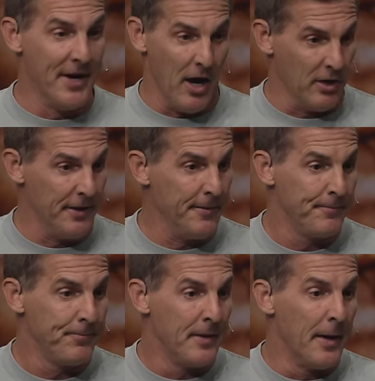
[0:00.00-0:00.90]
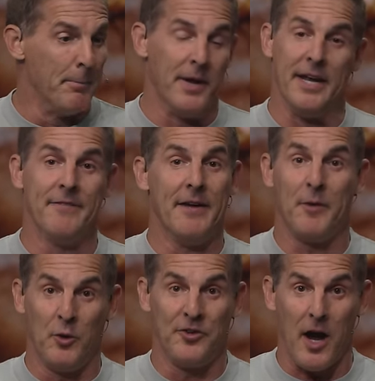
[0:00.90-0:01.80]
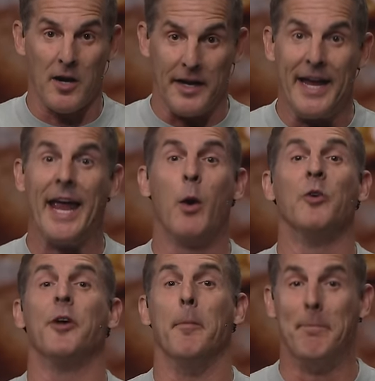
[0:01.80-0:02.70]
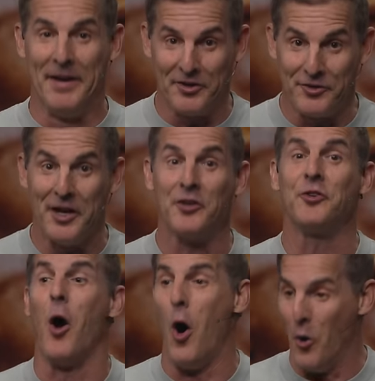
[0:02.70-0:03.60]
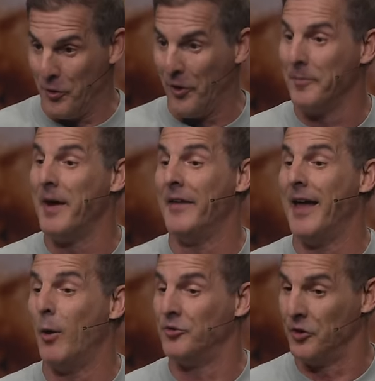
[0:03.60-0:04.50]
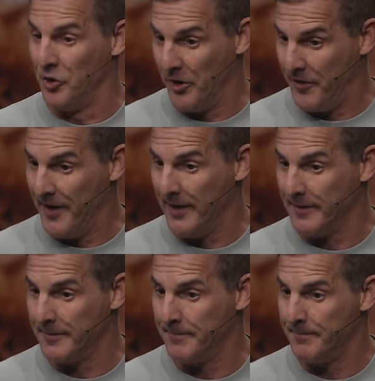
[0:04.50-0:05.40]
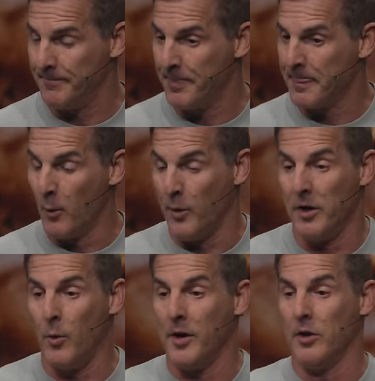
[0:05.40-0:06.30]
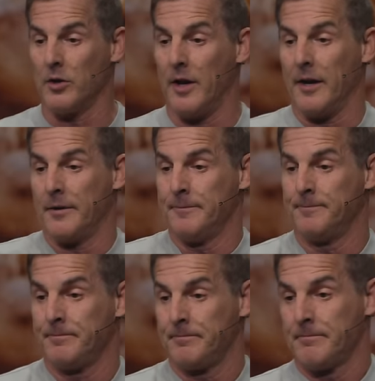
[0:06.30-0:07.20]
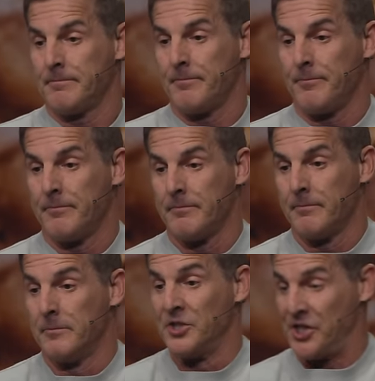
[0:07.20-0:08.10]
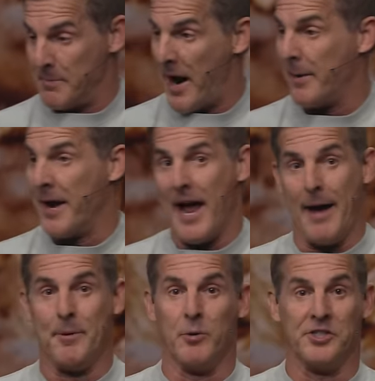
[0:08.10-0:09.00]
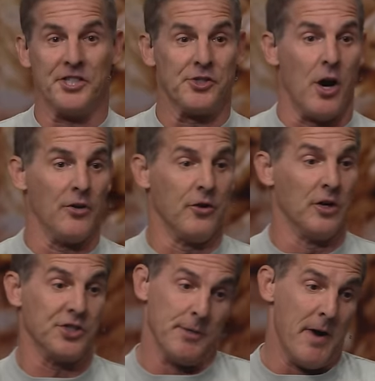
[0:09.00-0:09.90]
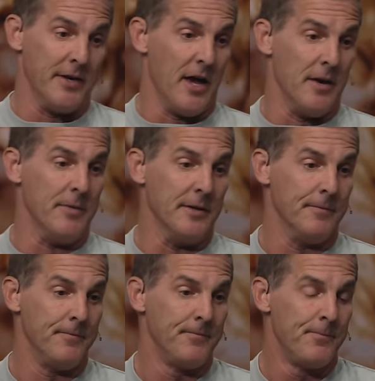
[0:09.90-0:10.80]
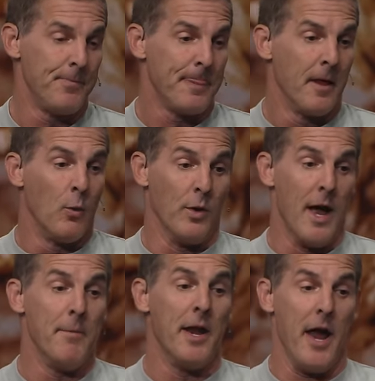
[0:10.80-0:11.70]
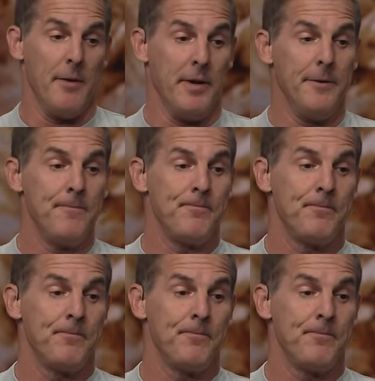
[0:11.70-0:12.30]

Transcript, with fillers: been ugly, but even if he was ugly, he was a business owner, and that was a good thing. We don't know what he looked like. She might have been happy when she saw his looks, she might not have been. When I met Amy,